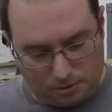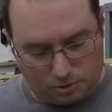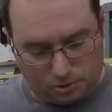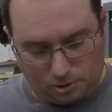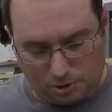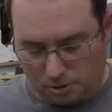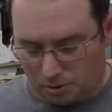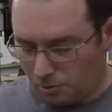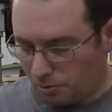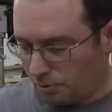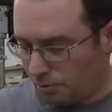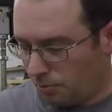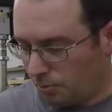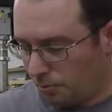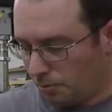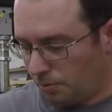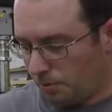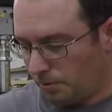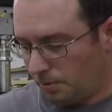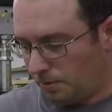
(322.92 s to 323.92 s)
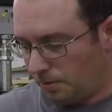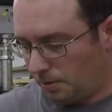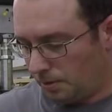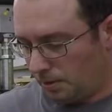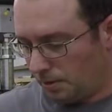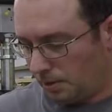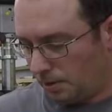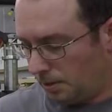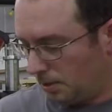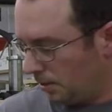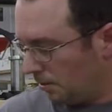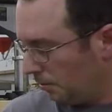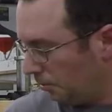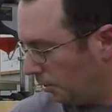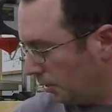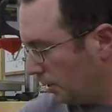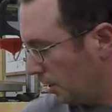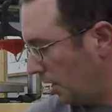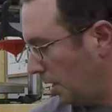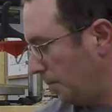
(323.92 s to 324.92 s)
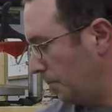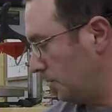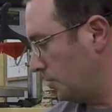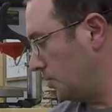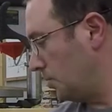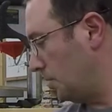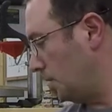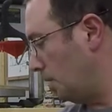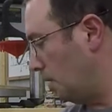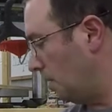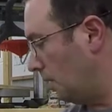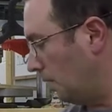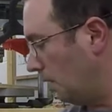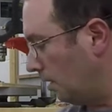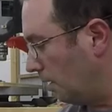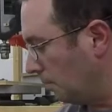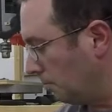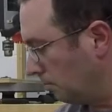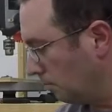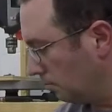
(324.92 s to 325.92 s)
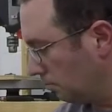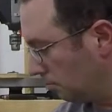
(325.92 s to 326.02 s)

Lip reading: So, looking up, this is a